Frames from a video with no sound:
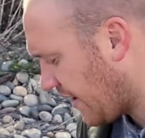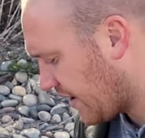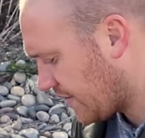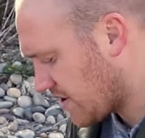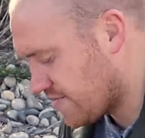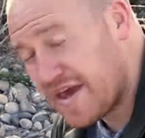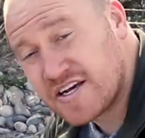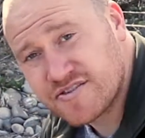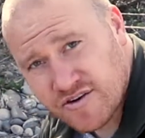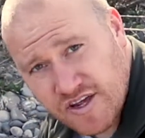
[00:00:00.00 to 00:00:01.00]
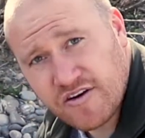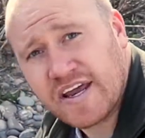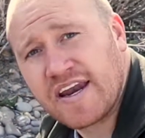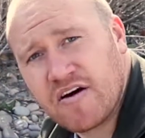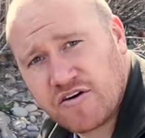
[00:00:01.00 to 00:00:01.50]
um, make sure that you're
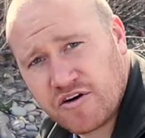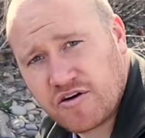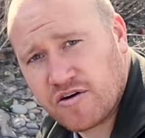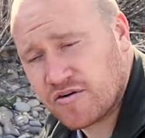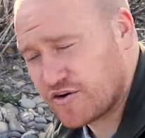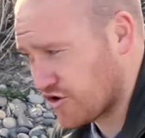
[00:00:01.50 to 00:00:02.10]
getting out in your,